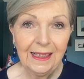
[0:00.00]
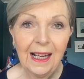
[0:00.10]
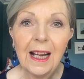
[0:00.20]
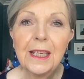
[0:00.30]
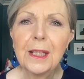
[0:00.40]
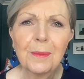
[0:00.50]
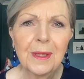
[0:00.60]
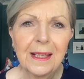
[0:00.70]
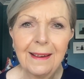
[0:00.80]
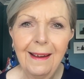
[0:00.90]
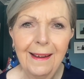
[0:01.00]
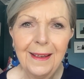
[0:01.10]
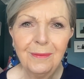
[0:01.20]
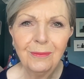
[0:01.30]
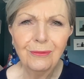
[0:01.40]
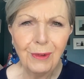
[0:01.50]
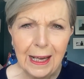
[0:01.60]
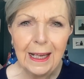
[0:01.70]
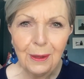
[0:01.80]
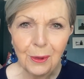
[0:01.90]
items that I
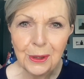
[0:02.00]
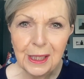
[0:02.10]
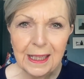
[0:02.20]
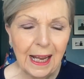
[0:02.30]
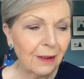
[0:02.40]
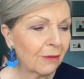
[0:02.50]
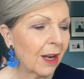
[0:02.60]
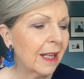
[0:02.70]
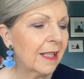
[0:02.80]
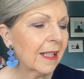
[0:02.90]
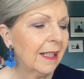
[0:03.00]
really wanted to get right.